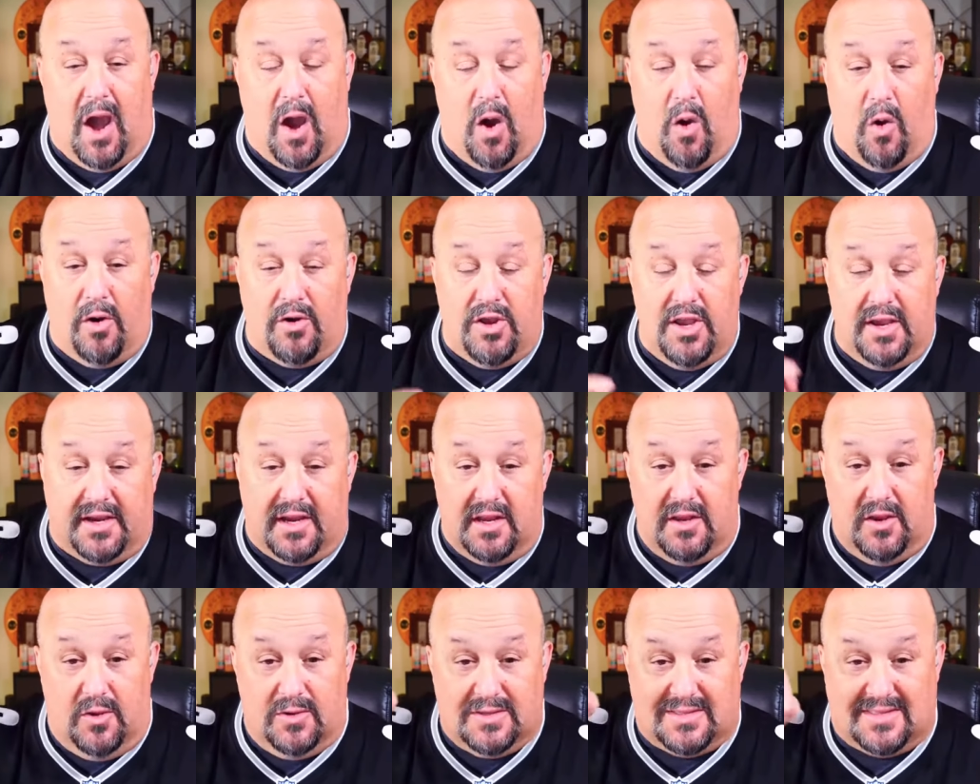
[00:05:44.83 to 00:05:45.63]
Or you
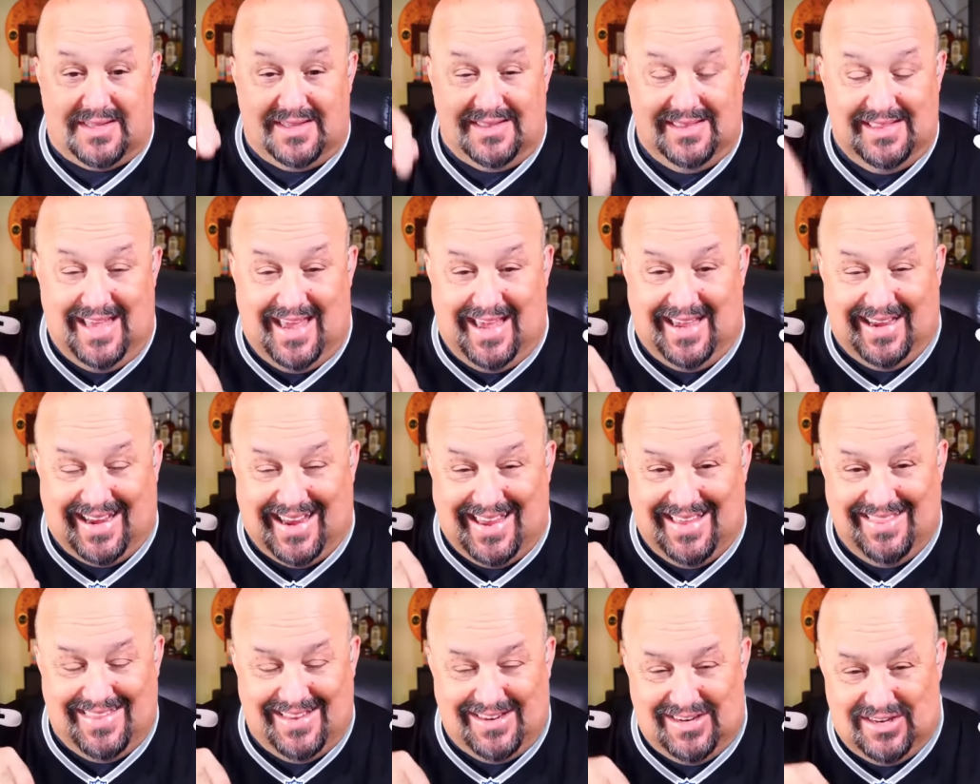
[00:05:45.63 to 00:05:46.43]
can use the link
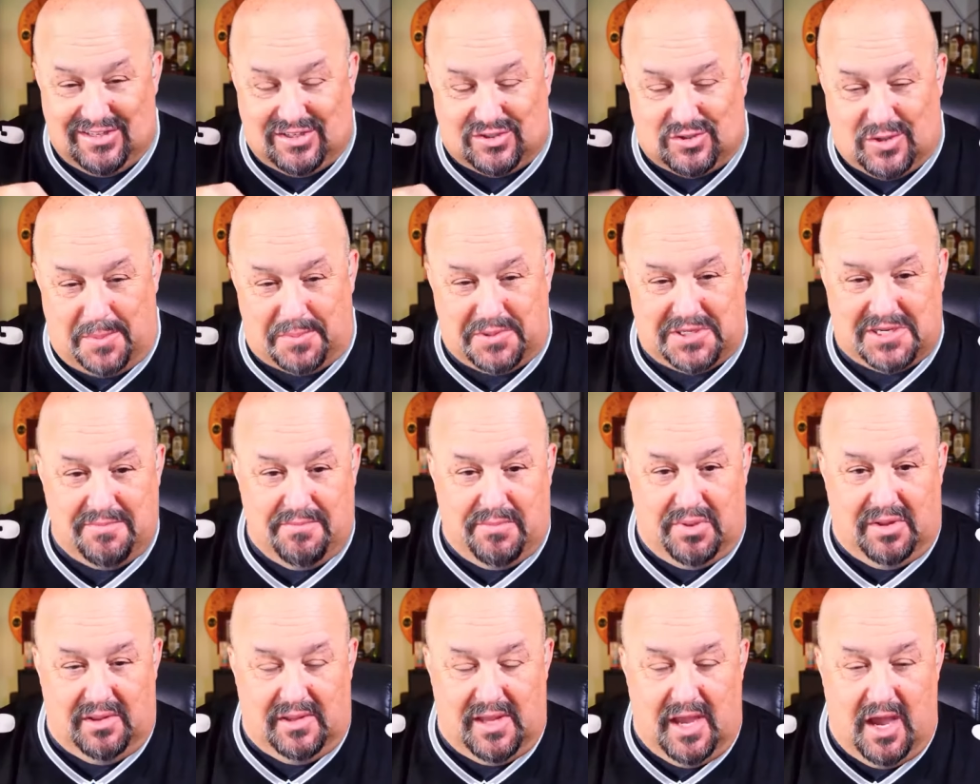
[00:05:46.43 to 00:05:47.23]
in the
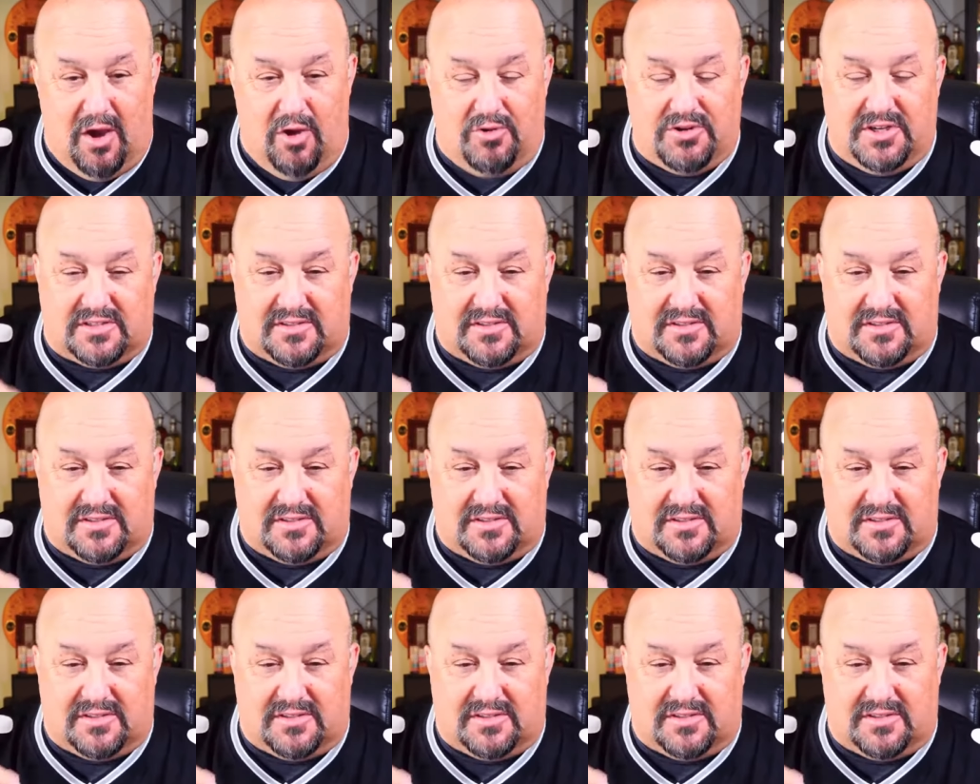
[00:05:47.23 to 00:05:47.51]
description below.